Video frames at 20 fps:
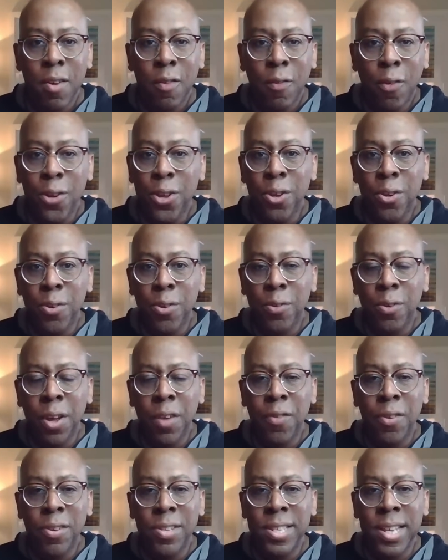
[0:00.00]
for you
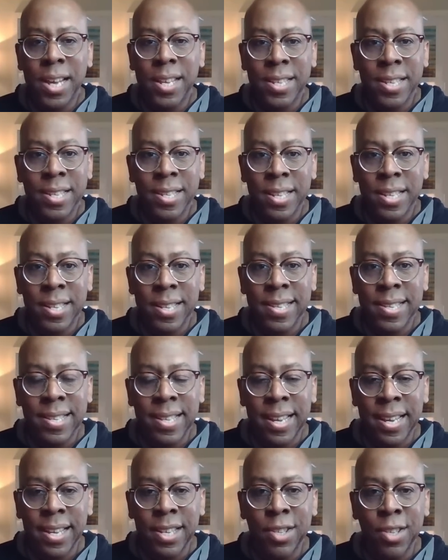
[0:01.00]
if you're Texas in this
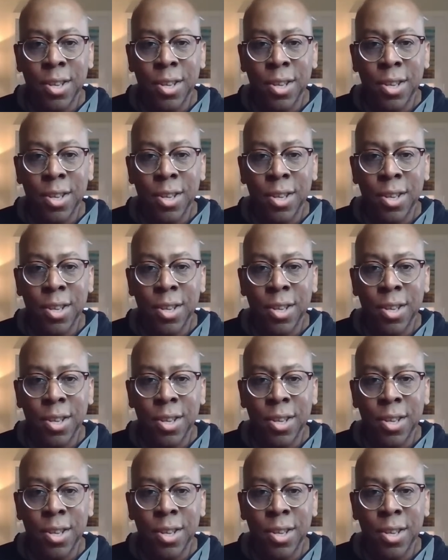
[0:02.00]
thing.